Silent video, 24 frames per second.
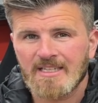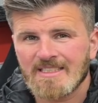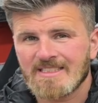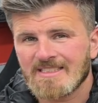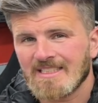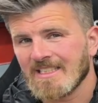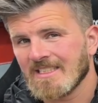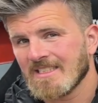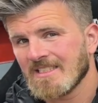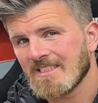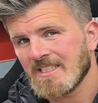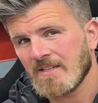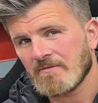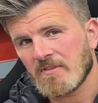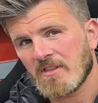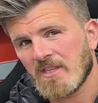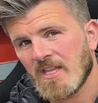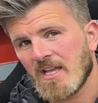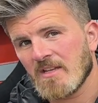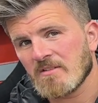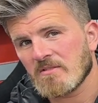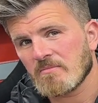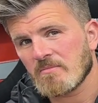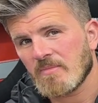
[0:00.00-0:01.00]
He said,
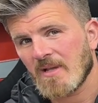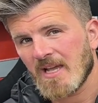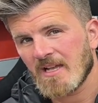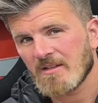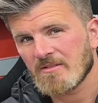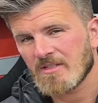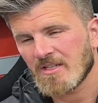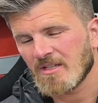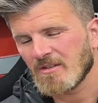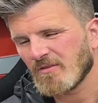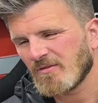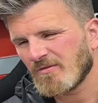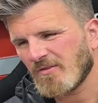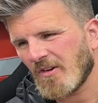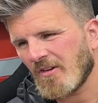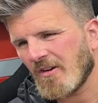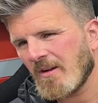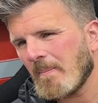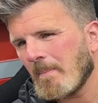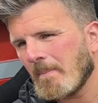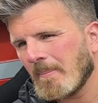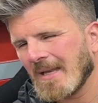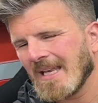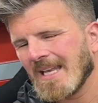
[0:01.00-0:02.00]
£7,000, and it was a
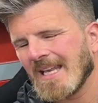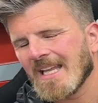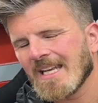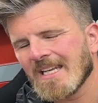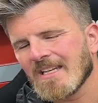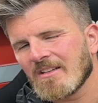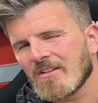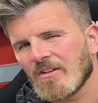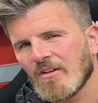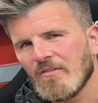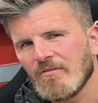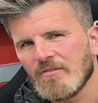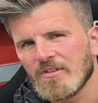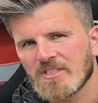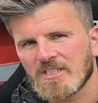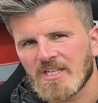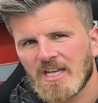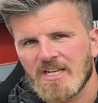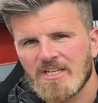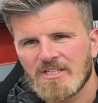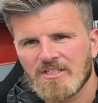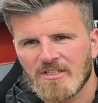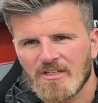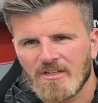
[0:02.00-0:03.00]
very blunt
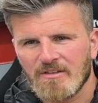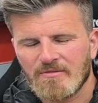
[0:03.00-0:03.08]
conversation.